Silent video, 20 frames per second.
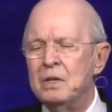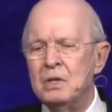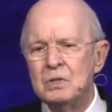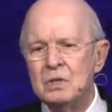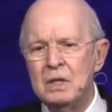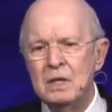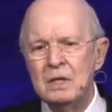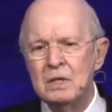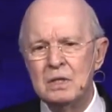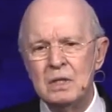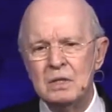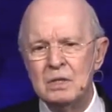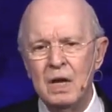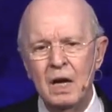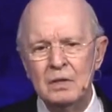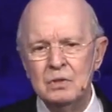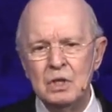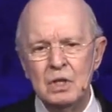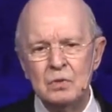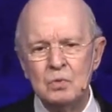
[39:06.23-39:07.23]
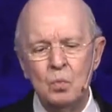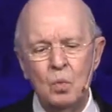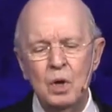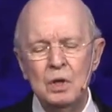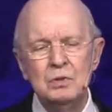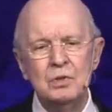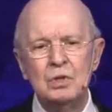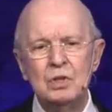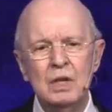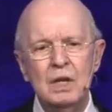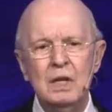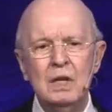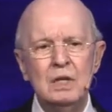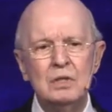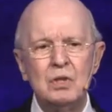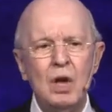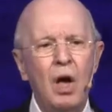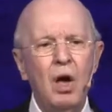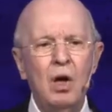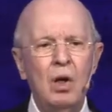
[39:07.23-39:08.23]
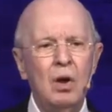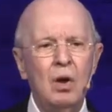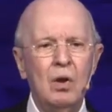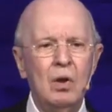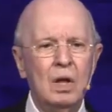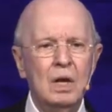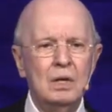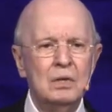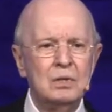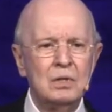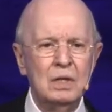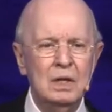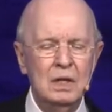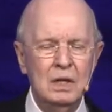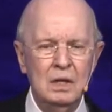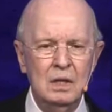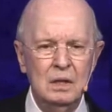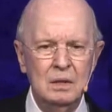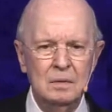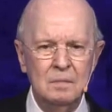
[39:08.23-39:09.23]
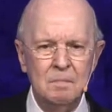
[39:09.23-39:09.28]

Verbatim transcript: You see, it's, it's not just one sin, it's all sin.